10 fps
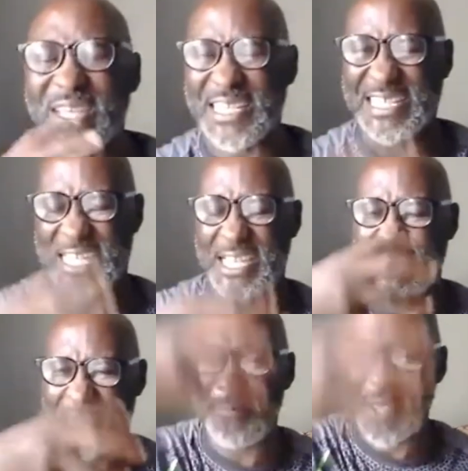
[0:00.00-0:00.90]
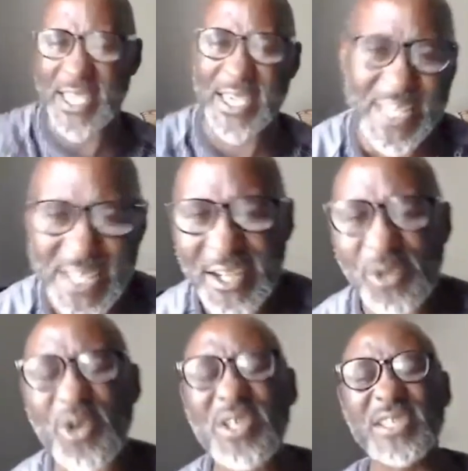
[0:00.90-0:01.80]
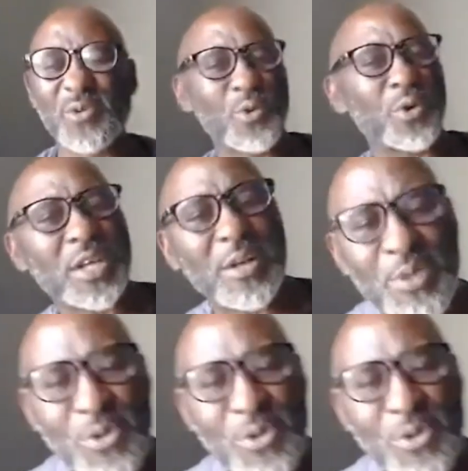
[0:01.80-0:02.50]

dynamic tuliza kuogera bitu bi